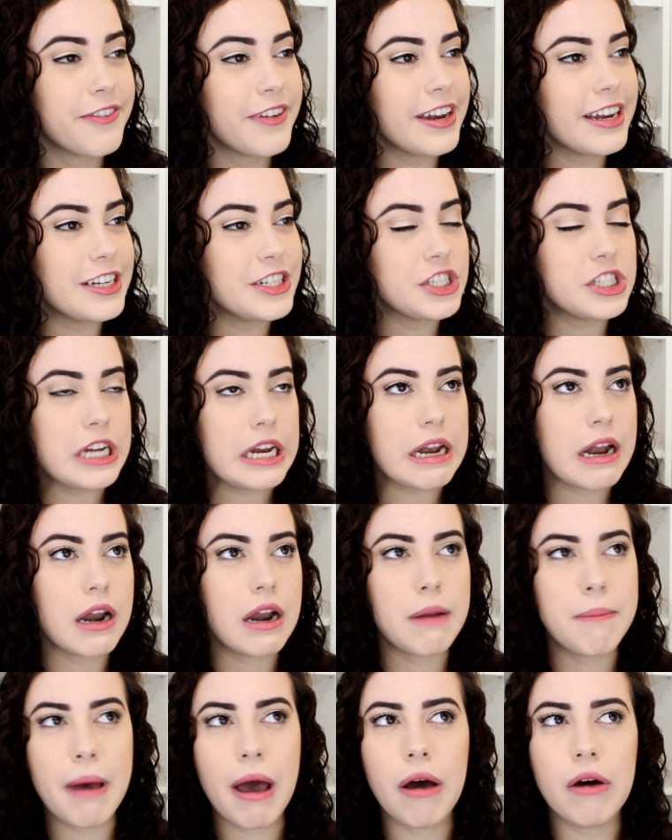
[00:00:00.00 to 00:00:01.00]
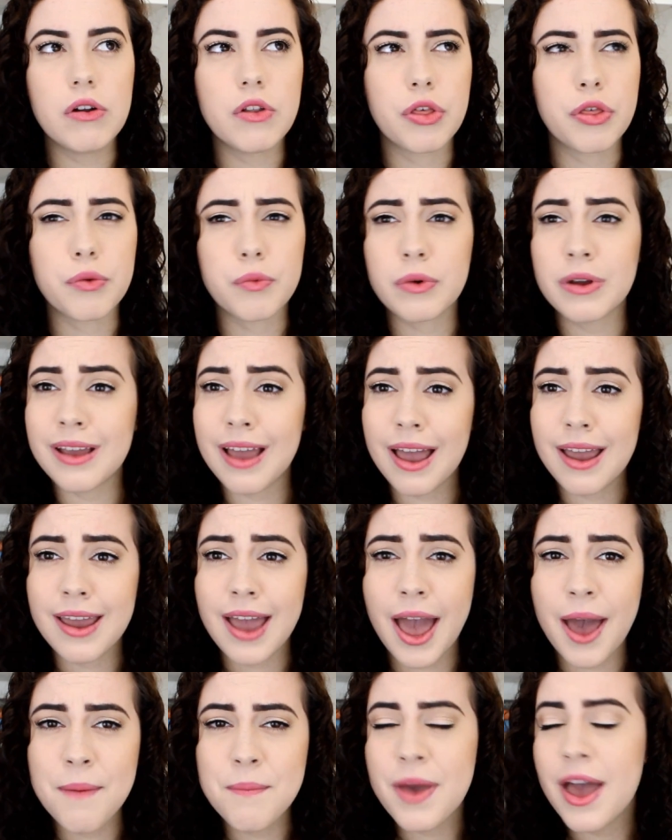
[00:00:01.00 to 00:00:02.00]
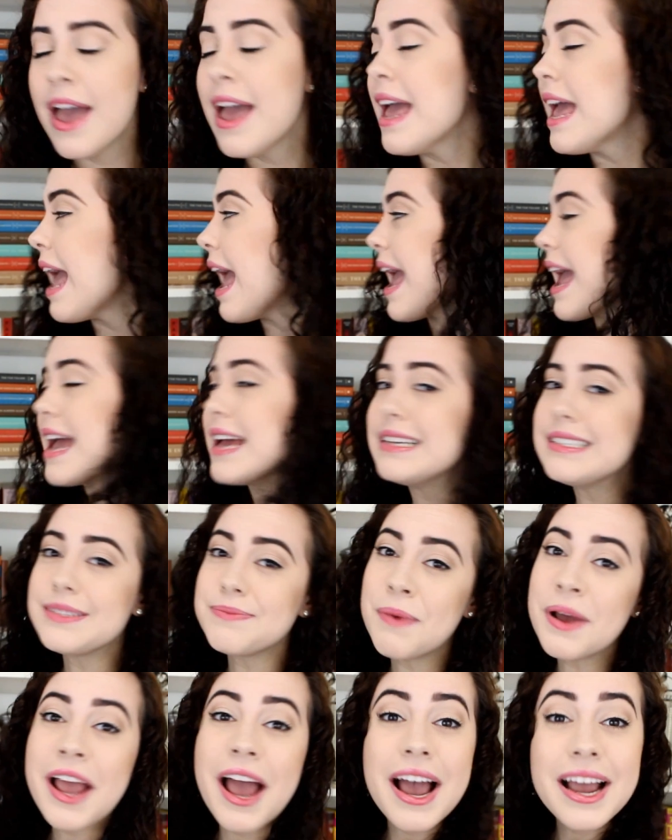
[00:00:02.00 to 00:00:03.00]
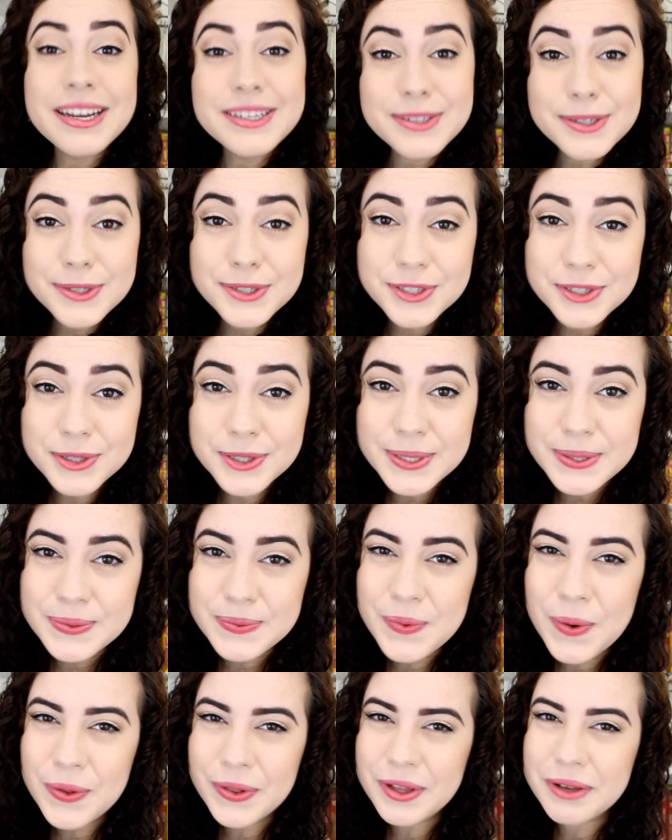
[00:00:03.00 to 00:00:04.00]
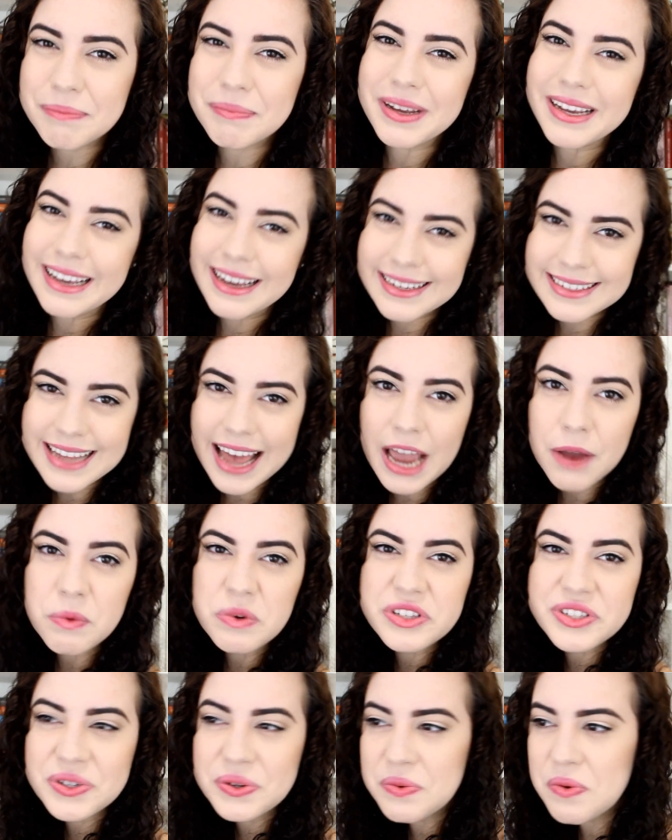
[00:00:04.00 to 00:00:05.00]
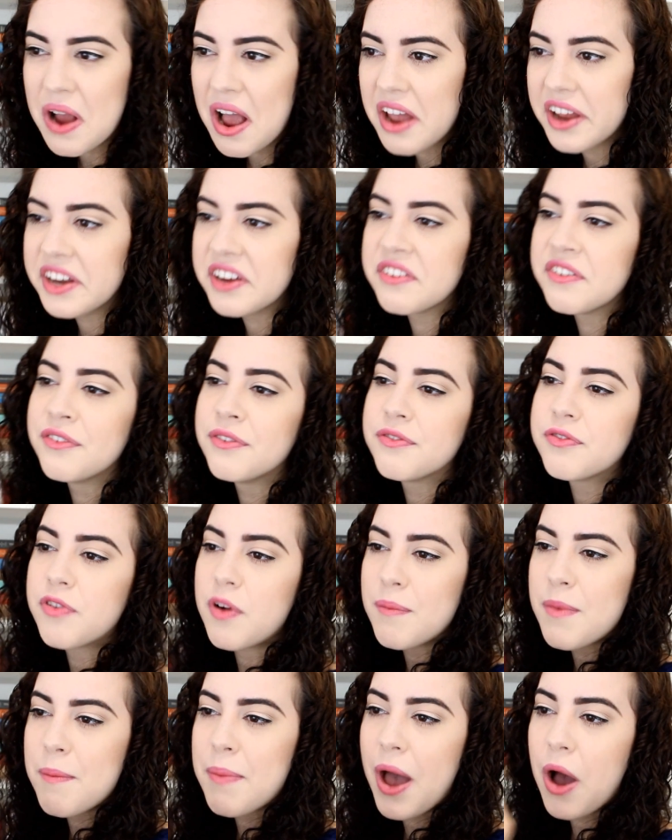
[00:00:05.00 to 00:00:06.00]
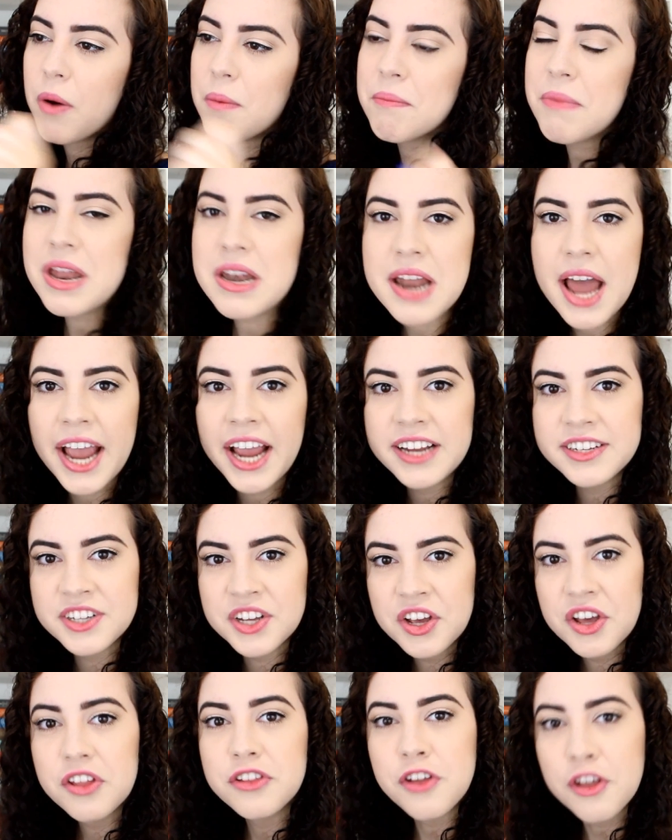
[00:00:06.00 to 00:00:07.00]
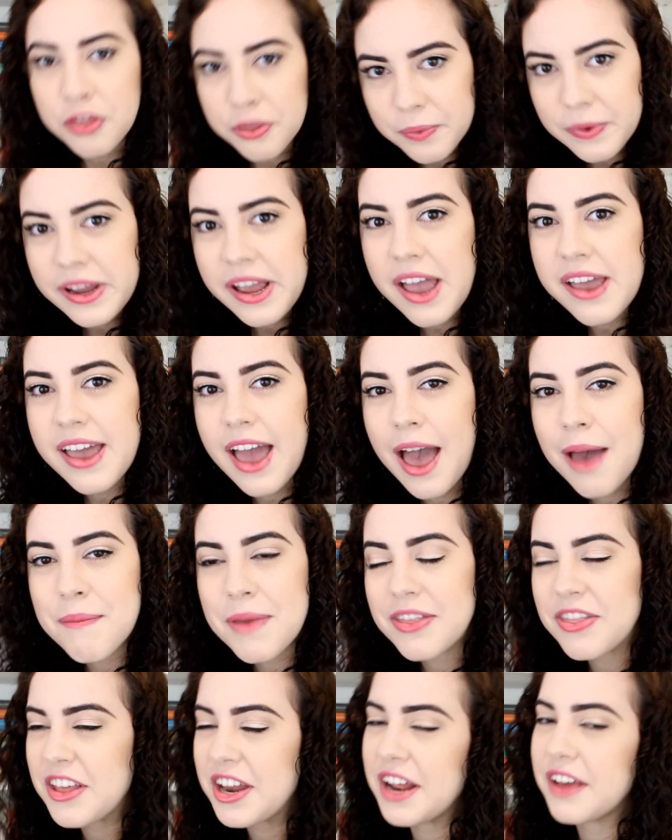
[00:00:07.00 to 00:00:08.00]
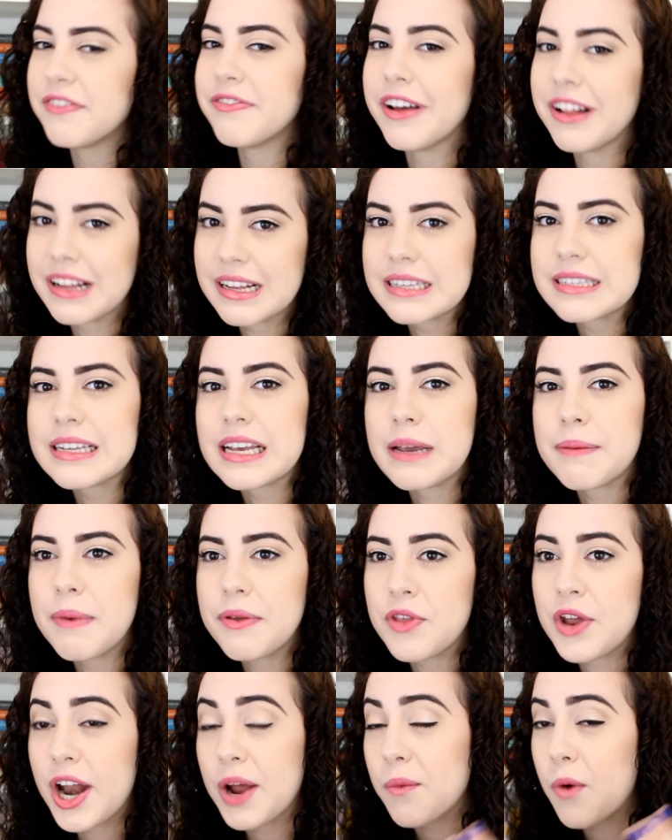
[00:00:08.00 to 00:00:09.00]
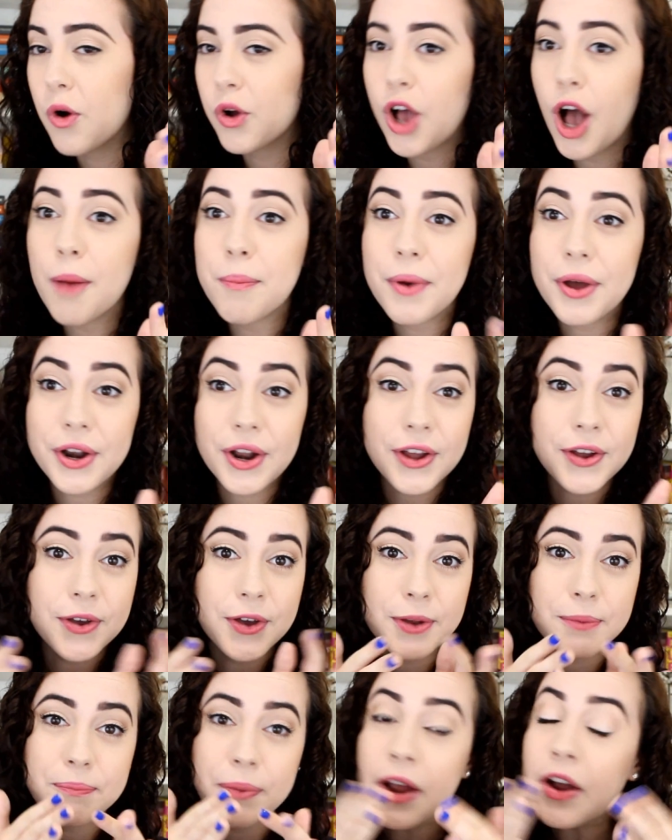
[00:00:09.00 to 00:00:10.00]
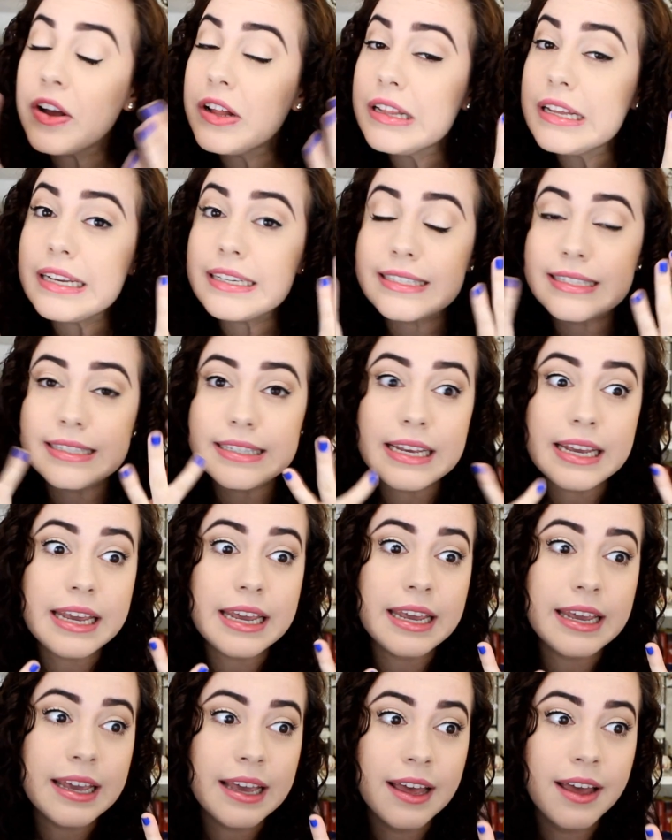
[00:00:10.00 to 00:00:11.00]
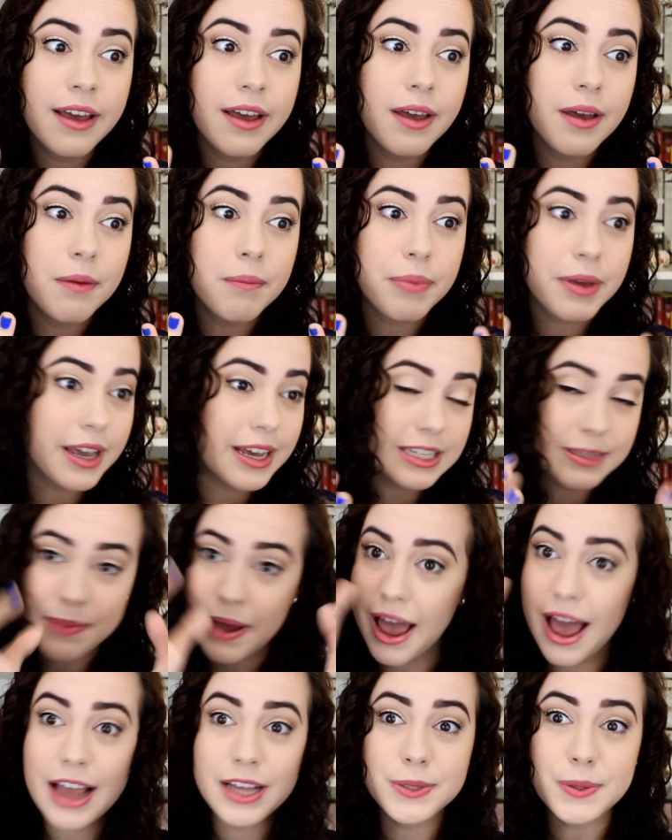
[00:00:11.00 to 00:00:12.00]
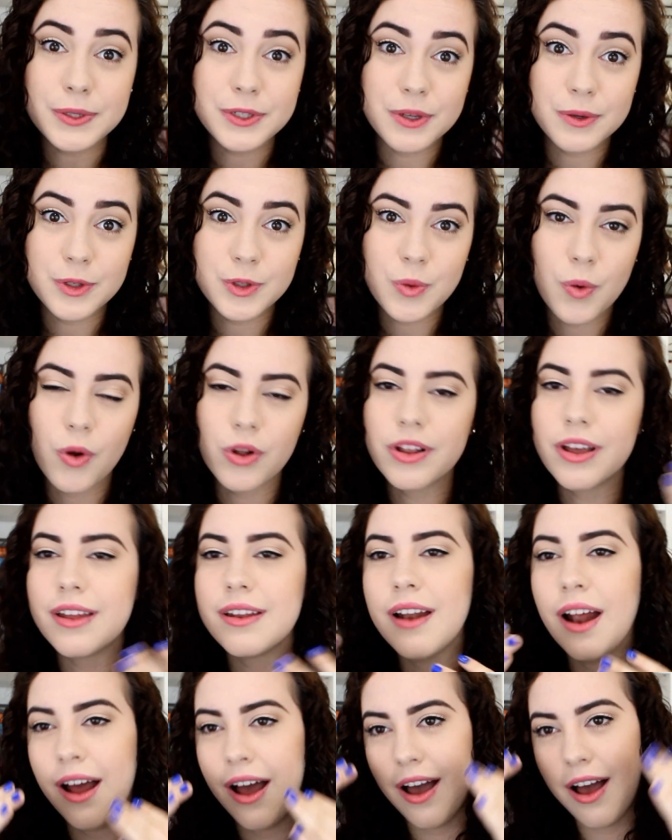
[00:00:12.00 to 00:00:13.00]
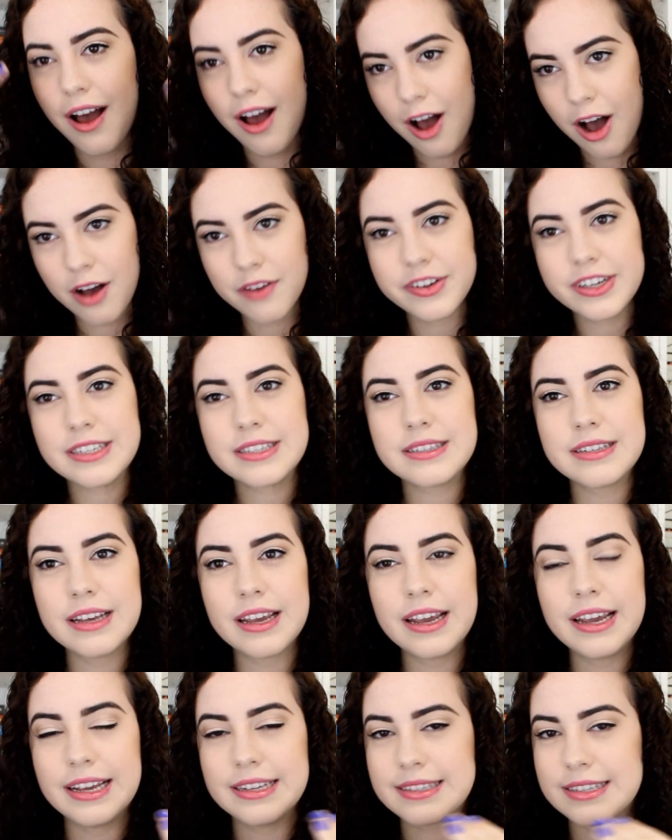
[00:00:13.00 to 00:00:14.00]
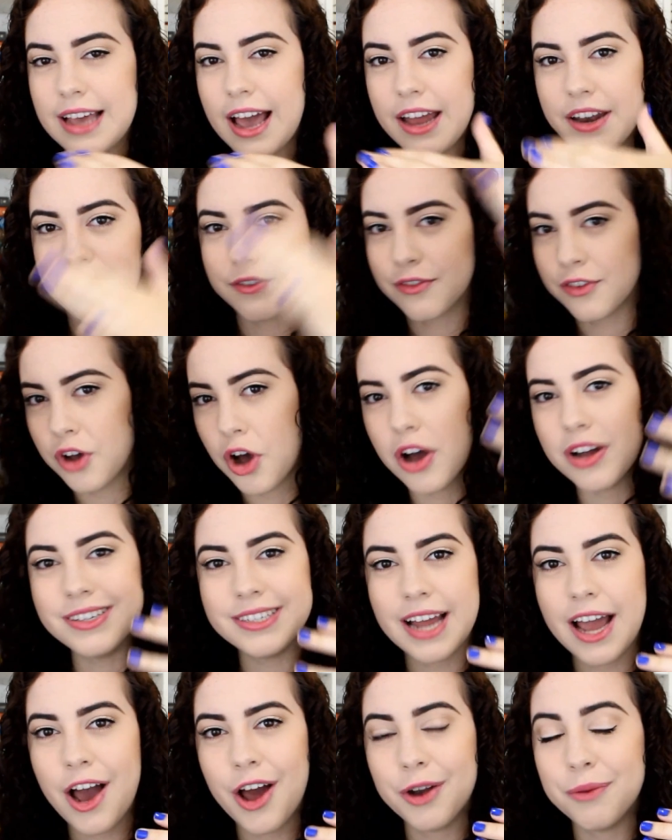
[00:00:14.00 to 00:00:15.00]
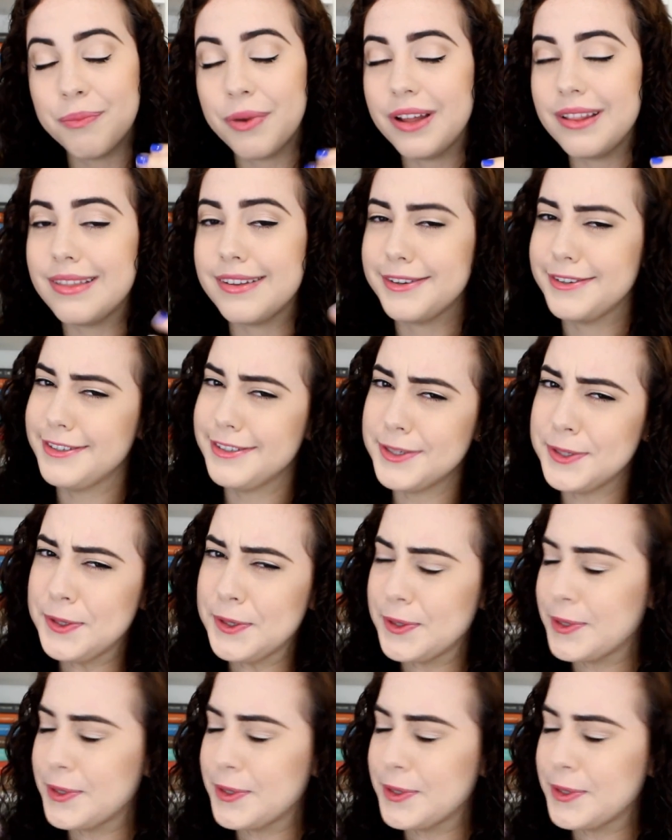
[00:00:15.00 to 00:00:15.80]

finished it at about 3 a.m. and my eyes are still swollen because I was crying from about midnight to 3 a.m. and then I fell asleep, and then I woke up and I could barely see because my eyes are so swollen. Obviously it's kind of gone down, but they're still a